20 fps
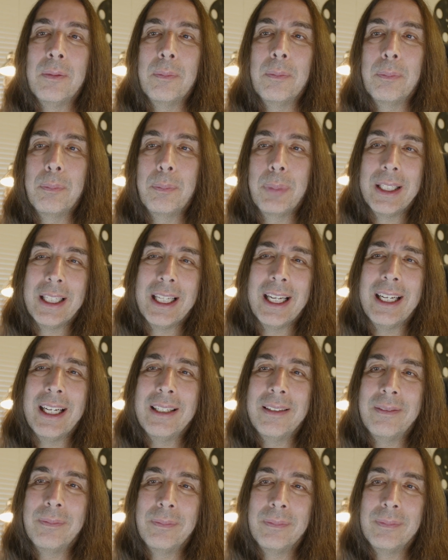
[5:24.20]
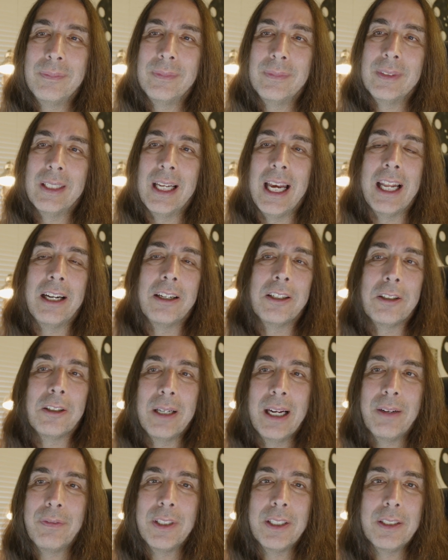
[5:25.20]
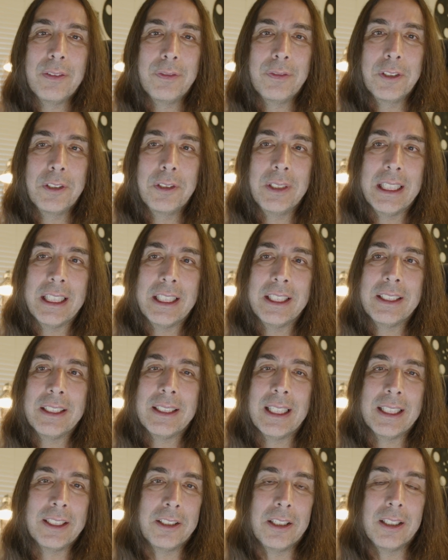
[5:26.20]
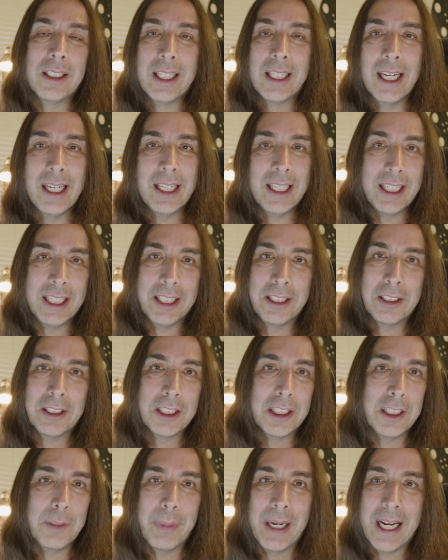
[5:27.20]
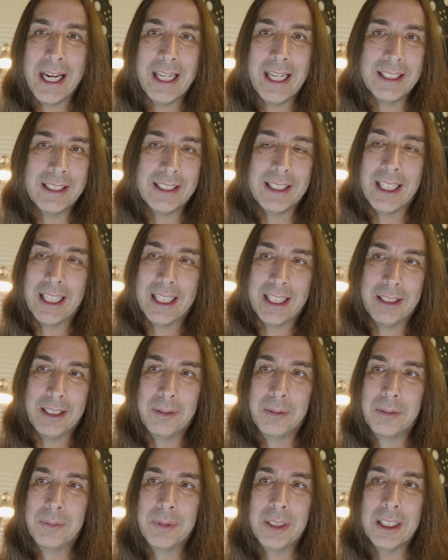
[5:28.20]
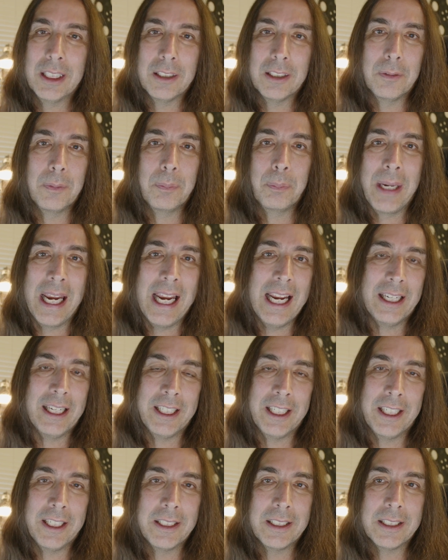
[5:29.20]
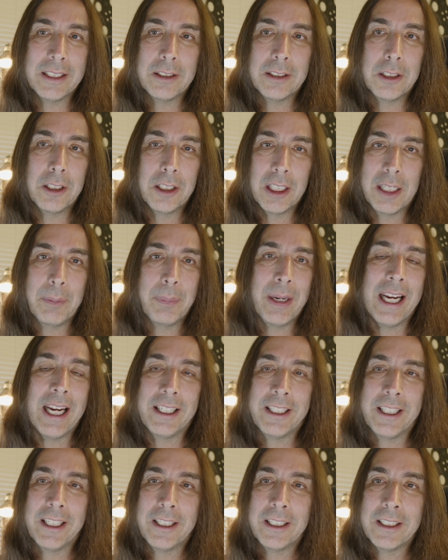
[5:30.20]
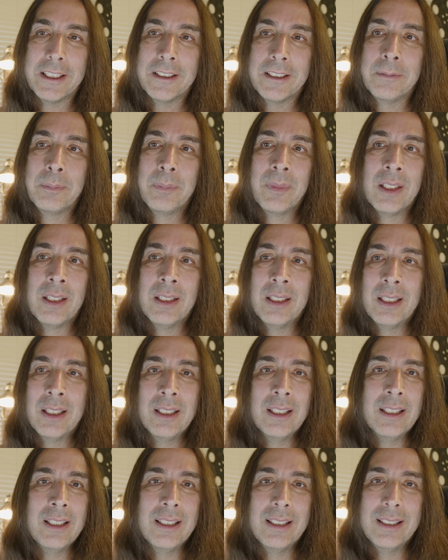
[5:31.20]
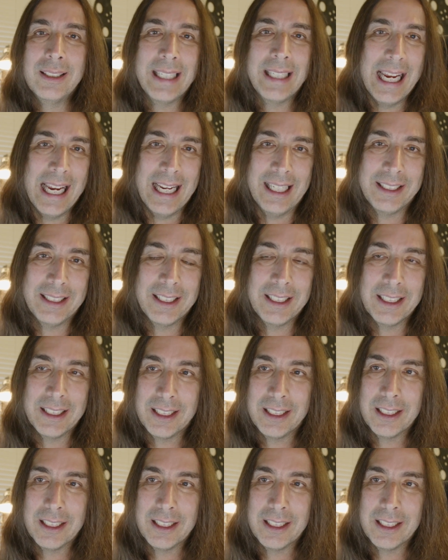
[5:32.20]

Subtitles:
But then, I don't know, after a few years, I started getting into other bands like, Pantera, early Pantera, Danzig,